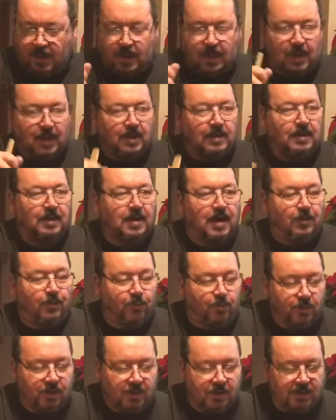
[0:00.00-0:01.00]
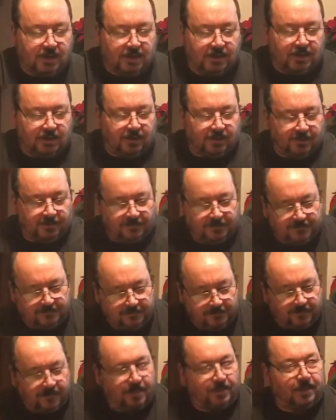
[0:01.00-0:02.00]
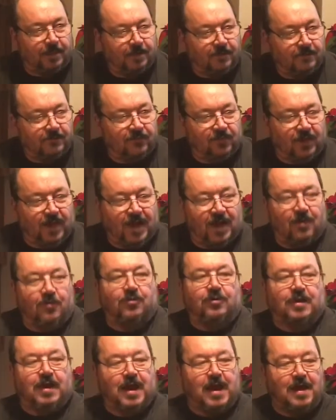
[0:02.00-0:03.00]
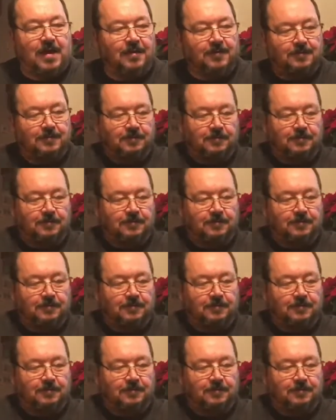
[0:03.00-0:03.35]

And then I put a little flour down.